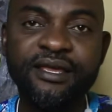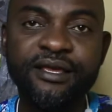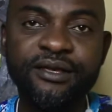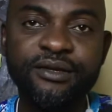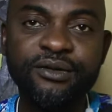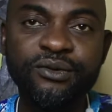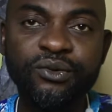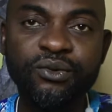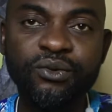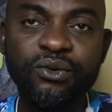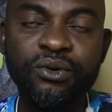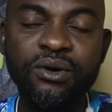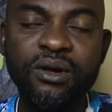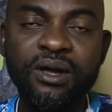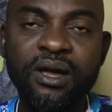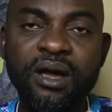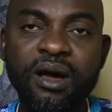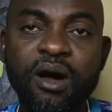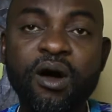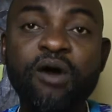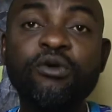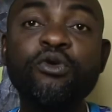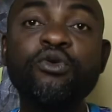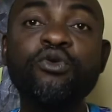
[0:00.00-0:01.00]
You know,
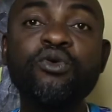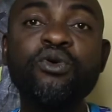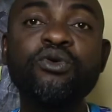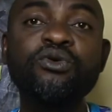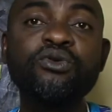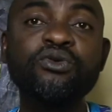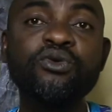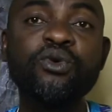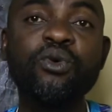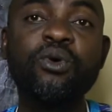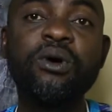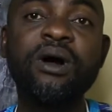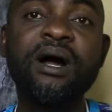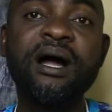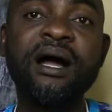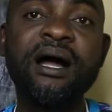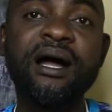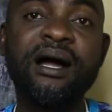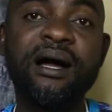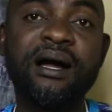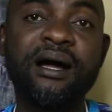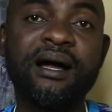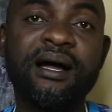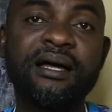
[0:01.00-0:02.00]
unknown to
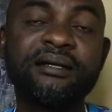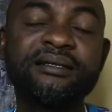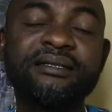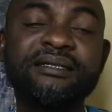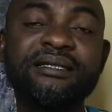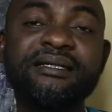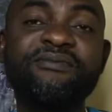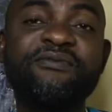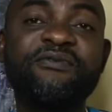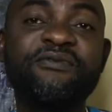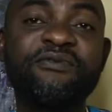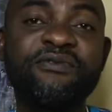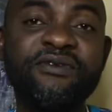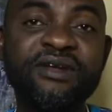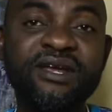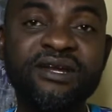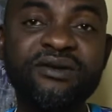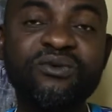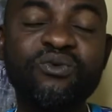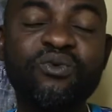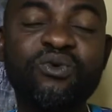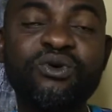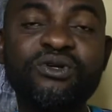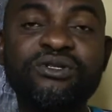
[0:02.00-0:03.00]
her, the
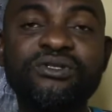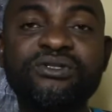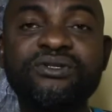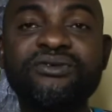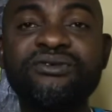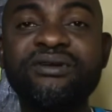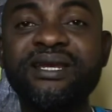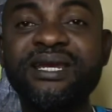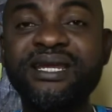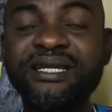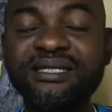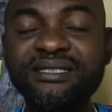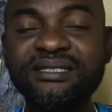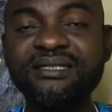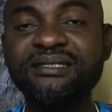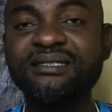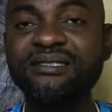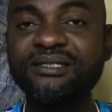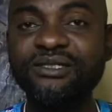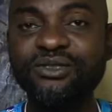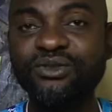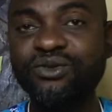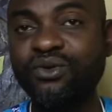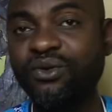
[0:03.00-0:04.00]
friend was relating
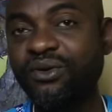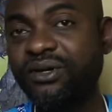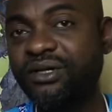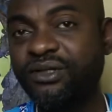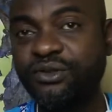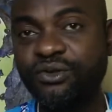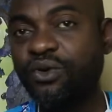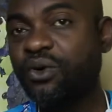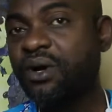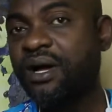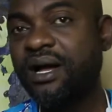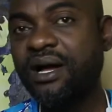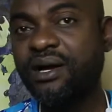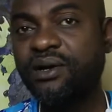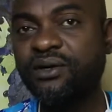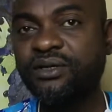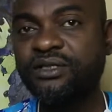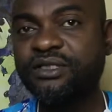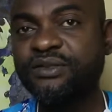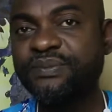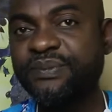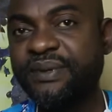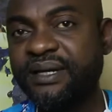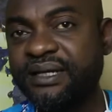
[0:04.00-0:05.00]
the story to her
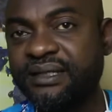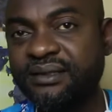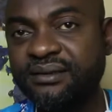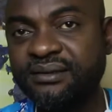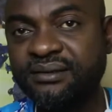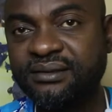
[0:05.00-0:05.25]
husband.